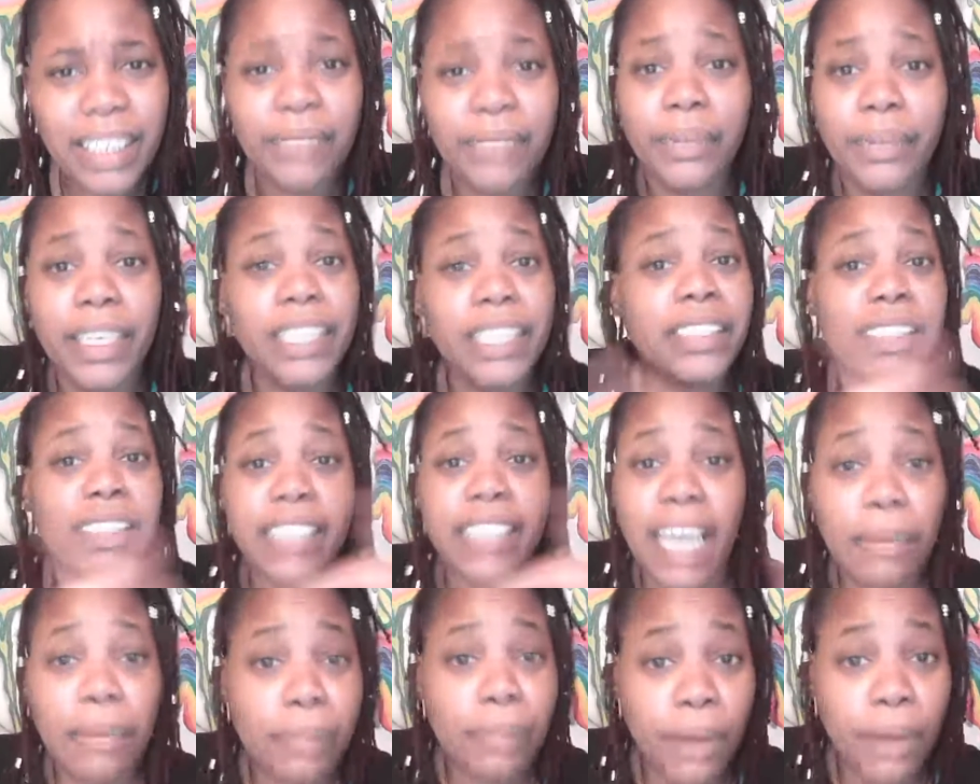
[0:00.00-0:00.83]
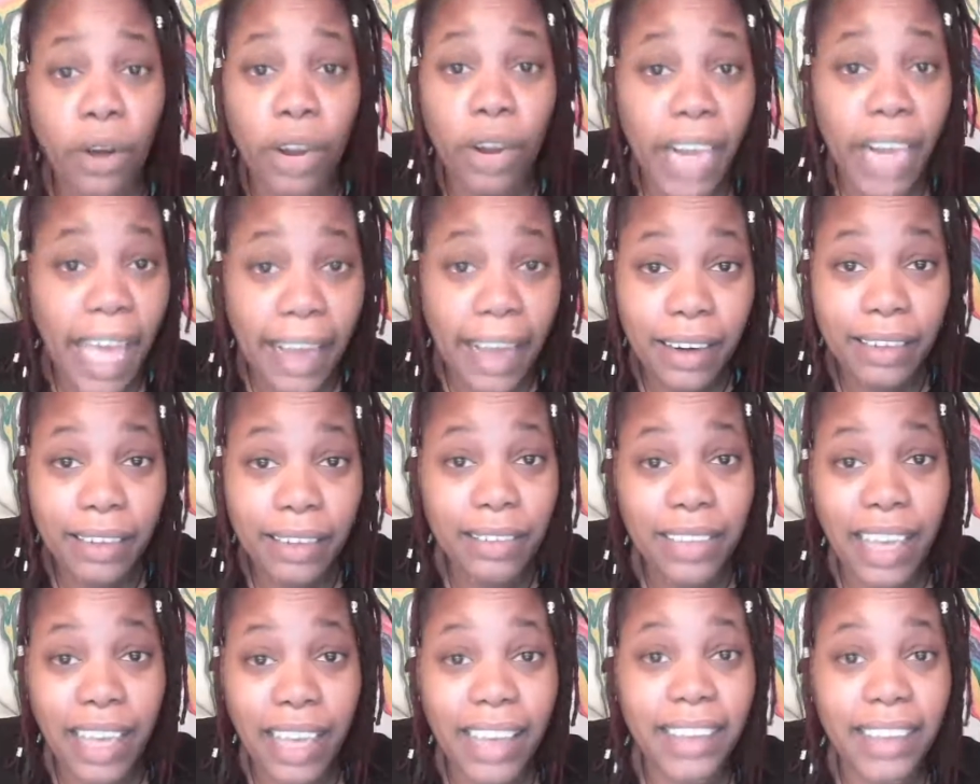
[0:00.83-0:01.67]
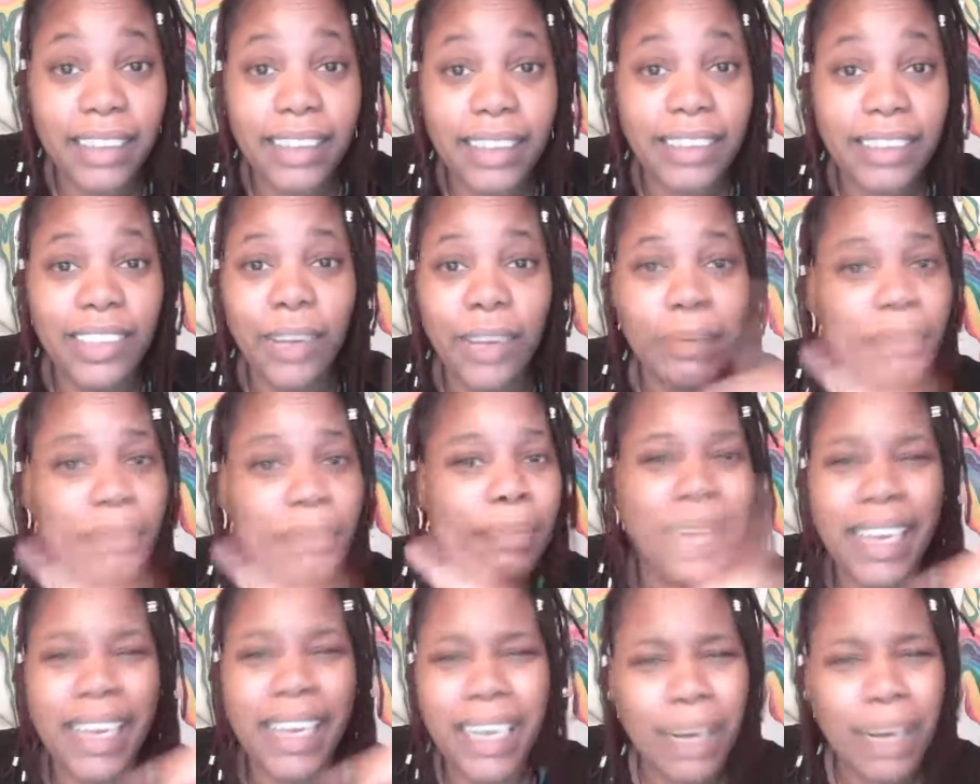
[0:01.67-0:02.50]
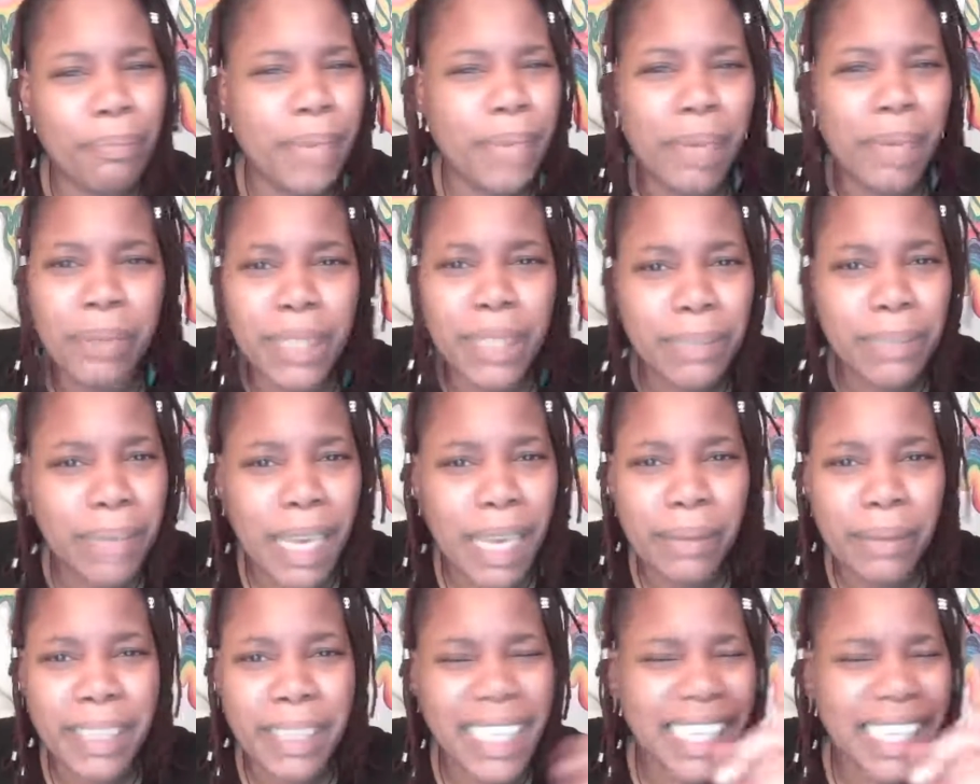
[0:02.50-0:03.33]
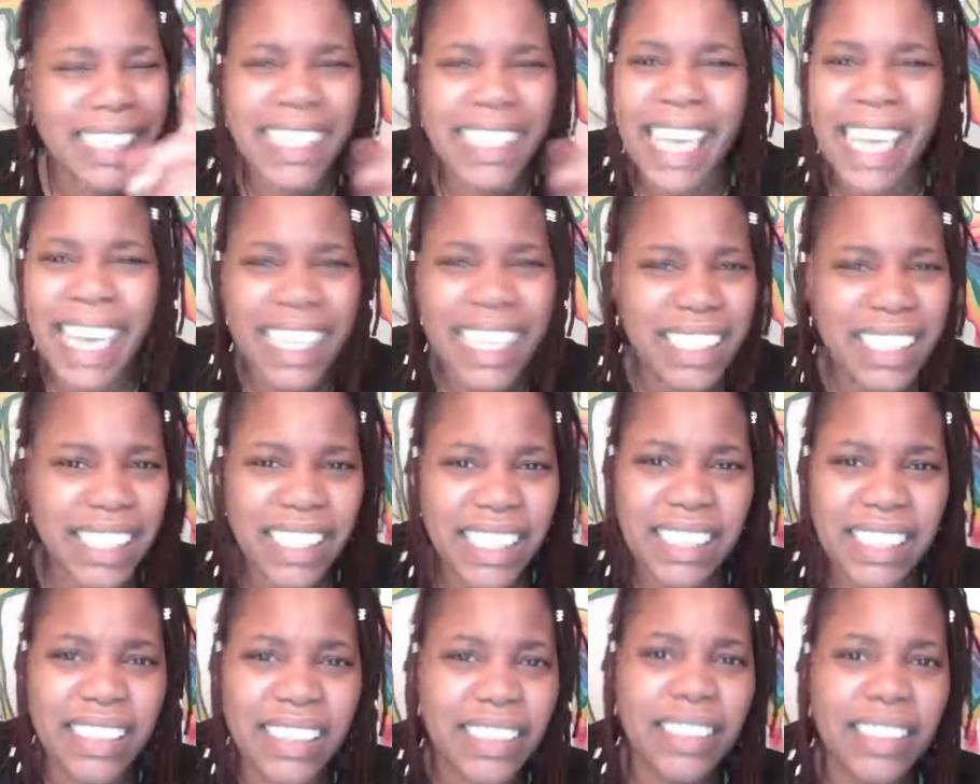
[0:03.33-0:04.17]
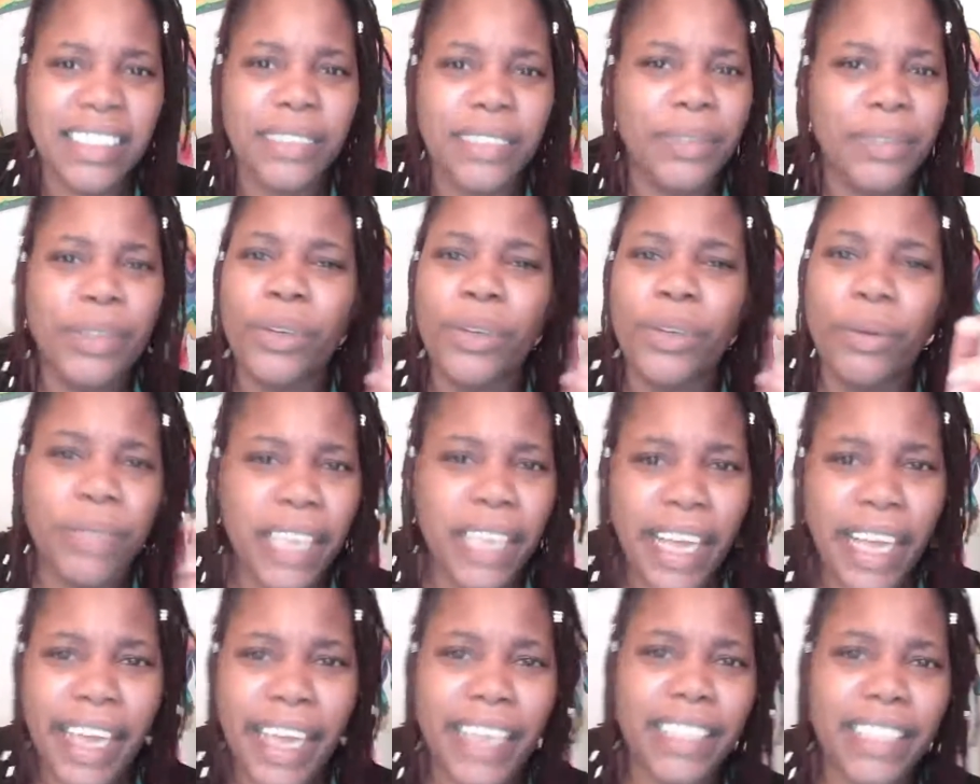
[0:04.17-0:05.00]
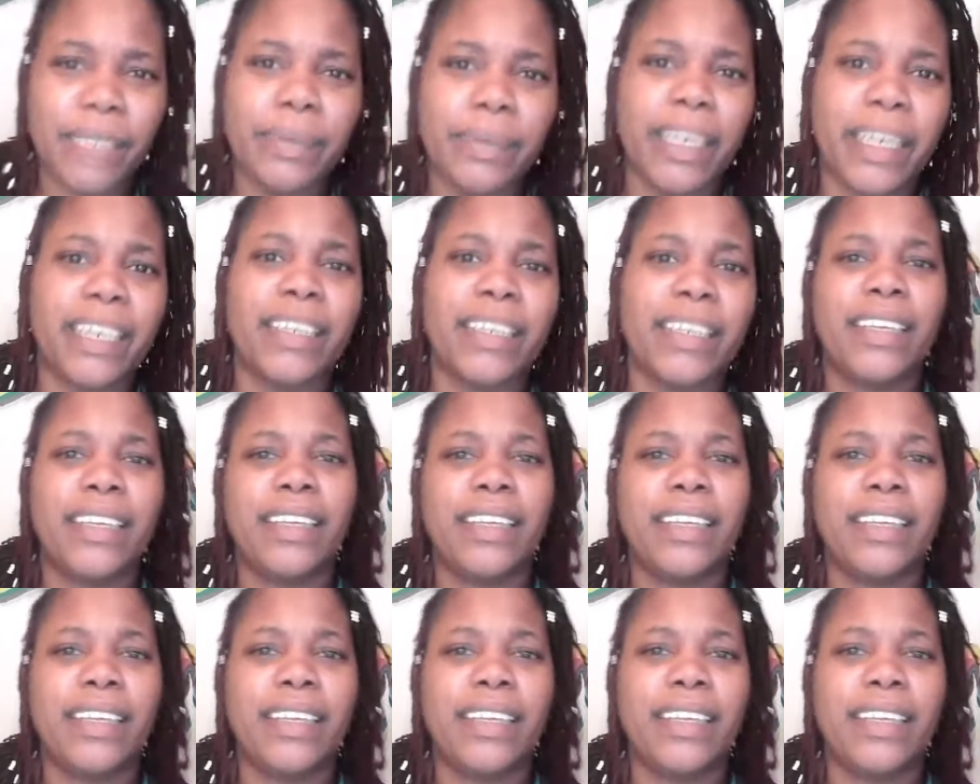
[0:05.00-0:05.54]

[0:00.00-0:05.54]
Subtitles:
We need to stop all that, okay? Don't be picking up people's baby. That's nasty. We don't know where your hand's been.